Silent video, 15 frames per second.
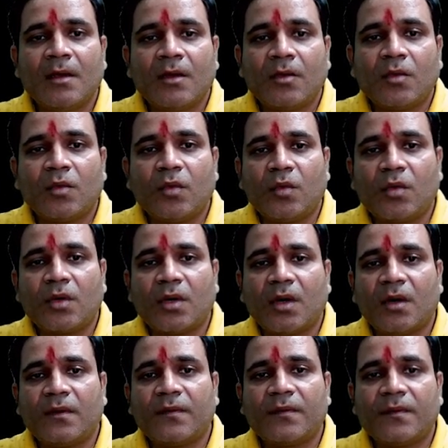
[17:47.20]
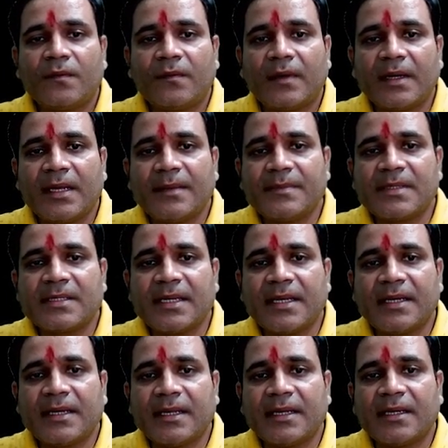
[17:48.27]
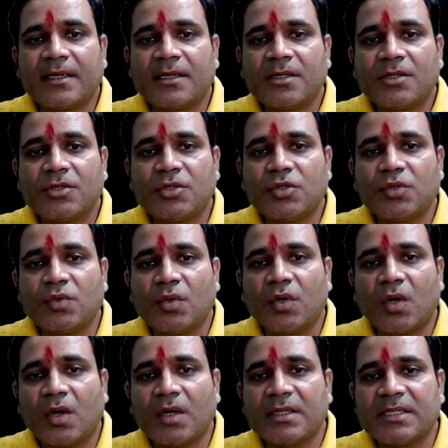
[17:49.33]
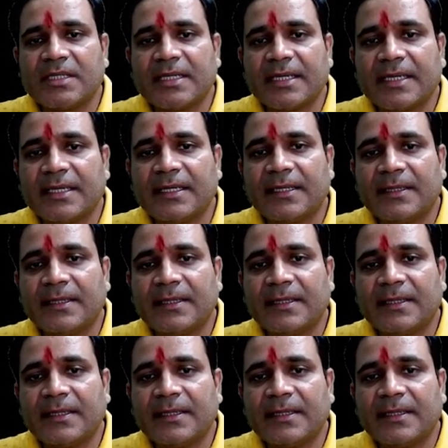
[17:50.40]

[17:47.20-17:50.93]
Code of, what I'm saying, dear, Zoological